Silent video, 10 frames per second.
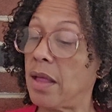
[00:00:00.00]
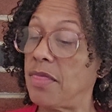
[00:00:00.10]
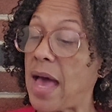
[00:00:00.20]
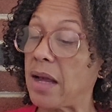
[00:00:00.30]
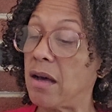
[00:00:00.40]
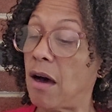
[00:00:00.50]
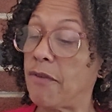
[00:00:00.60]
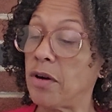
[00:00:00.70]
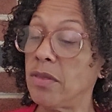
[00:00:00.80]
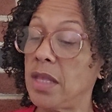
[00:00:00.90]
that
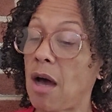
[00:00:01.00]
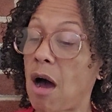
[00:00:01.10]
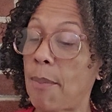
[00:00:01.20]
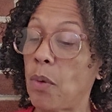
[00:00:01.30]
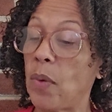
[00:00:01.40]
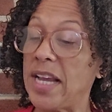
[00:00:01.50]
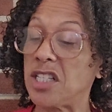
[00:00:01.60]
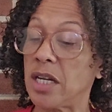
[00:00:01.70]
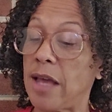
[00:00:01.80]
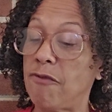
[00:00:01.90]
govern the
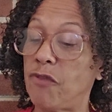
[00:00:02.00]
operation and